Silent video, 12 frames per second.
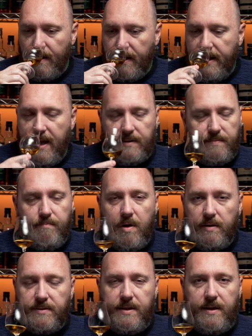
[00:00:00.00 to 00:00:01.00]
Yeah, it's
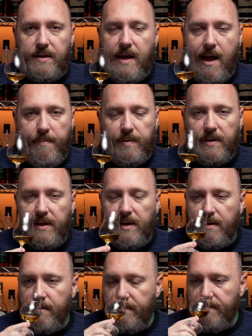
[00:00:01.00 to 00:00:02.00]
malty,
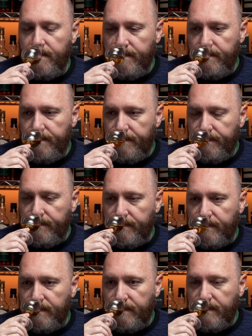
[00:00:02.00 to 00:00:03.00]
appley,
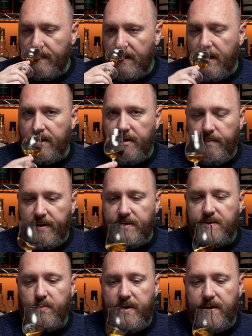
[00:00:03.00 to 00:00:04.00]
a little bit of
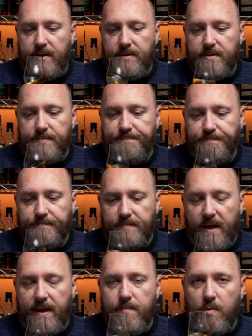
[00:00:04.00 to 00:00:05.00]
sweetness. I
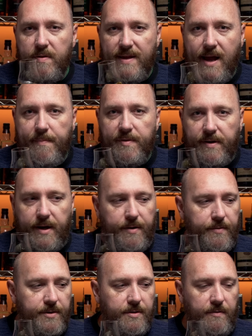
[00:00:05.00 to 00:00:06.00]
get more of the apple than I do
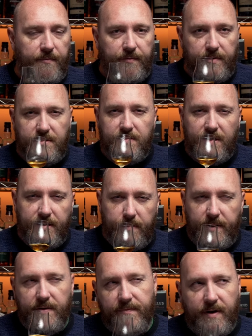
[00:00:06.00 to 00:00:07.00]
the stewed fruits. There's a little
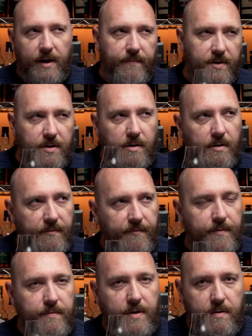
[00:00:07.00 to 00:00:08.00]
bit of kind of a darker
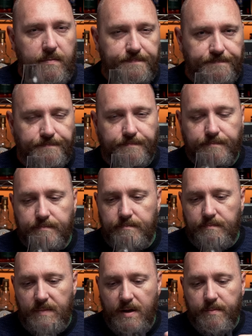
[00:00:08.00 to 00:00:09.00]
fruit note,
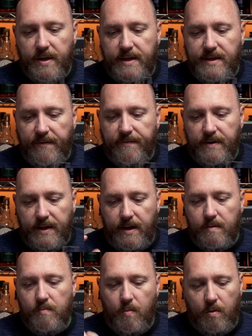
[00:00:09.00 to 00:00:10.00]
but I definitely get it
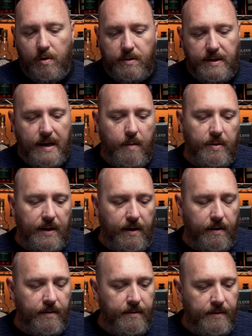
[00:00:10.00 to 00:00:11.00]
more on the
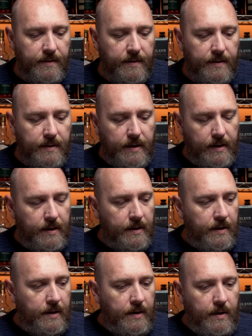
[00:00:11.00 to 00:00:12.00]
Aberlour.
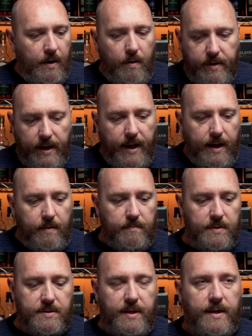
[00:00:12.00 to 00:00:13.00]
Okay,
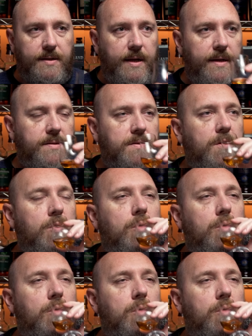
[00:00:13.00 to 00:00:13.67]
let's take a taste.